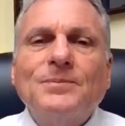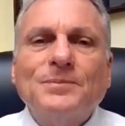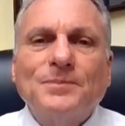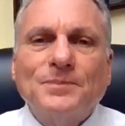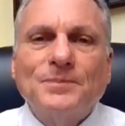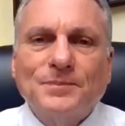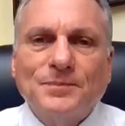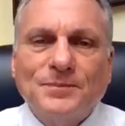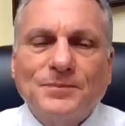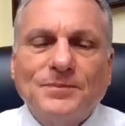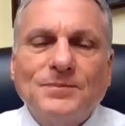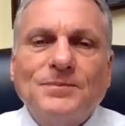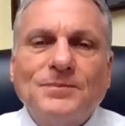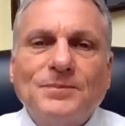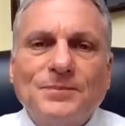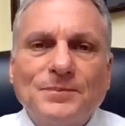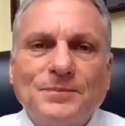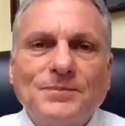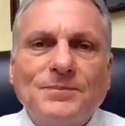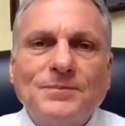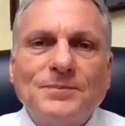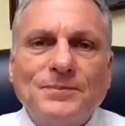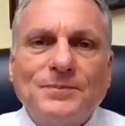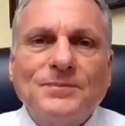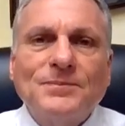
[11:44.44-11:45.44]

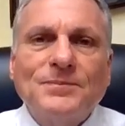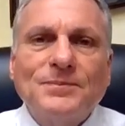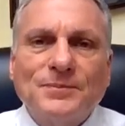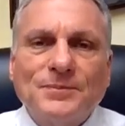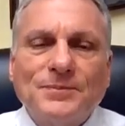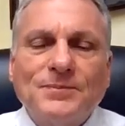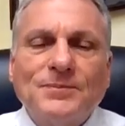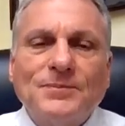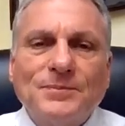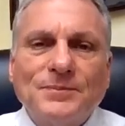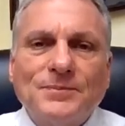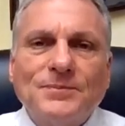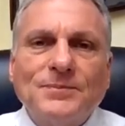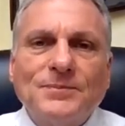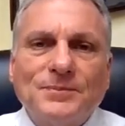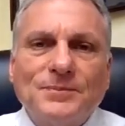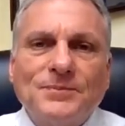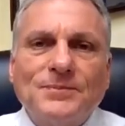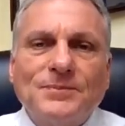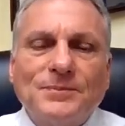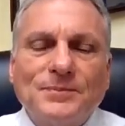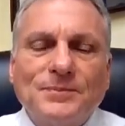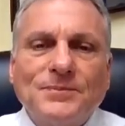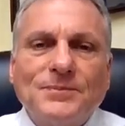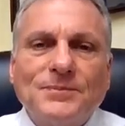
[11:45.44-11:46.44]

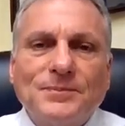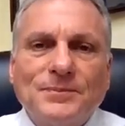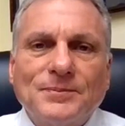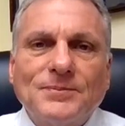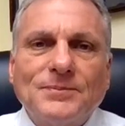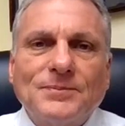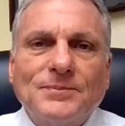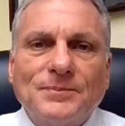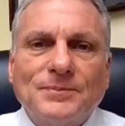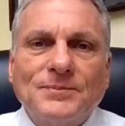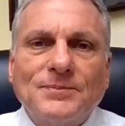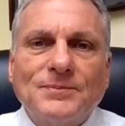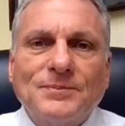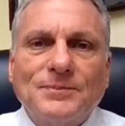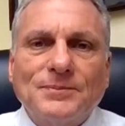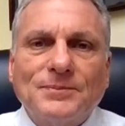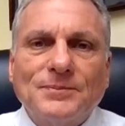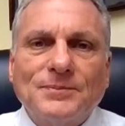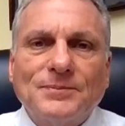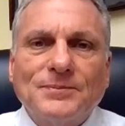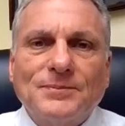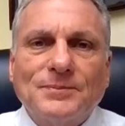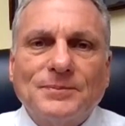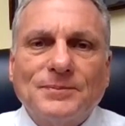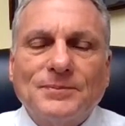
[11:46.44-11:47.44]

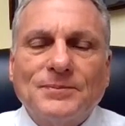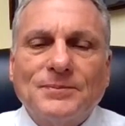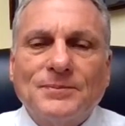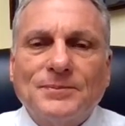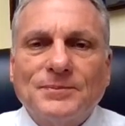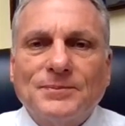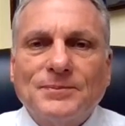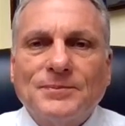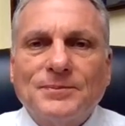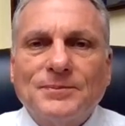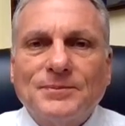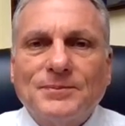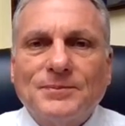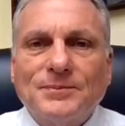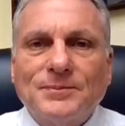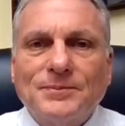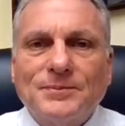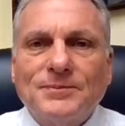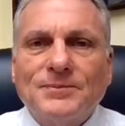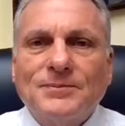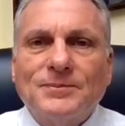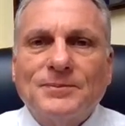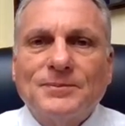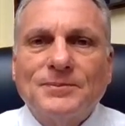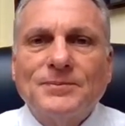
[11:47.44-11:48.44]

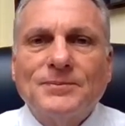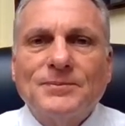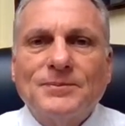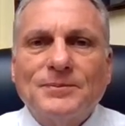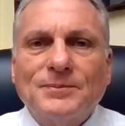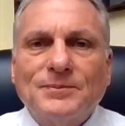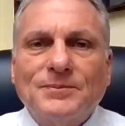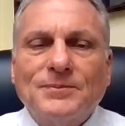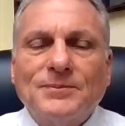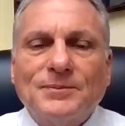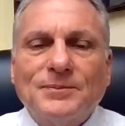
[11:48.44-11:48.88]
The person shown says nothing.